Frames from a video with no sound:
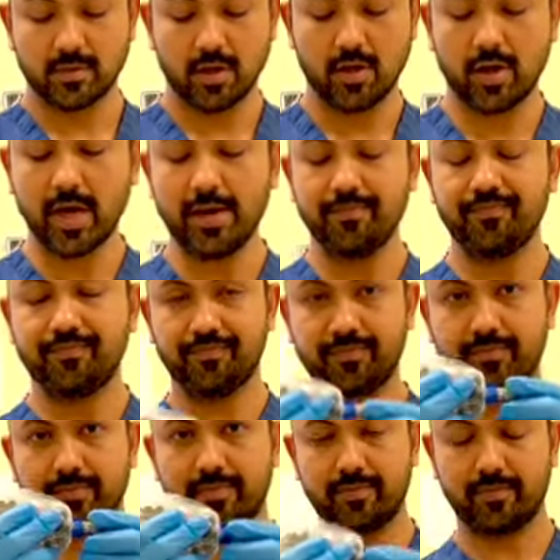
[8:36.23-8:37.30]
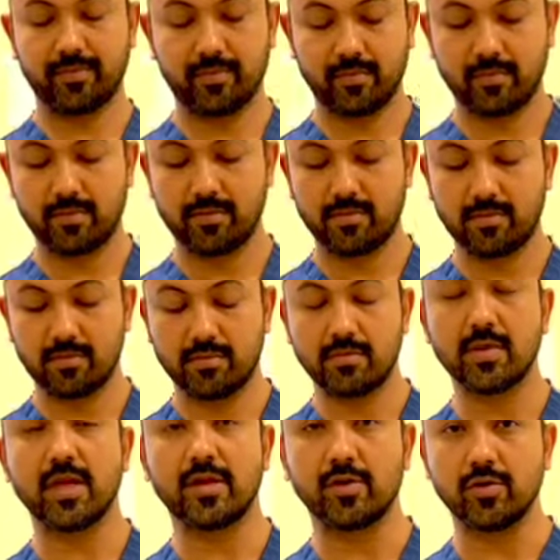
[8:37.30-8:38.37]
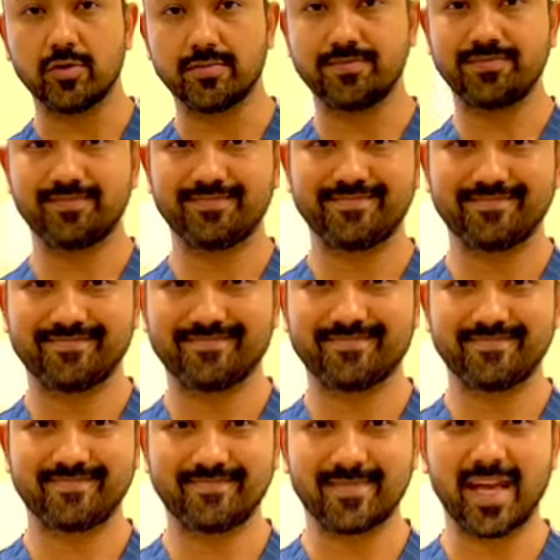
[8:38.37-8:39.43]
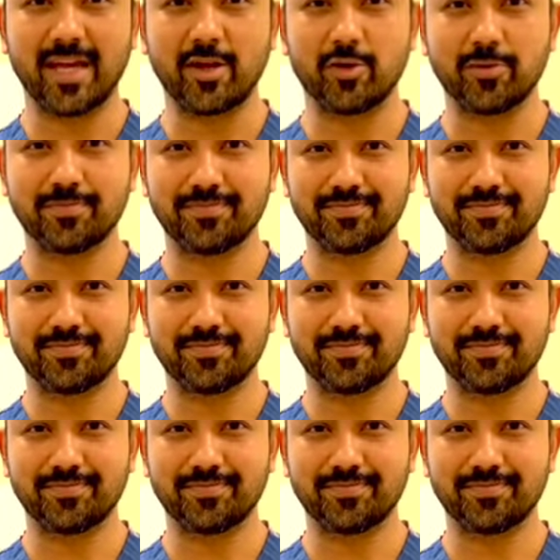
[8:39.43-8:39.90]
Okay? There you go. Thank you.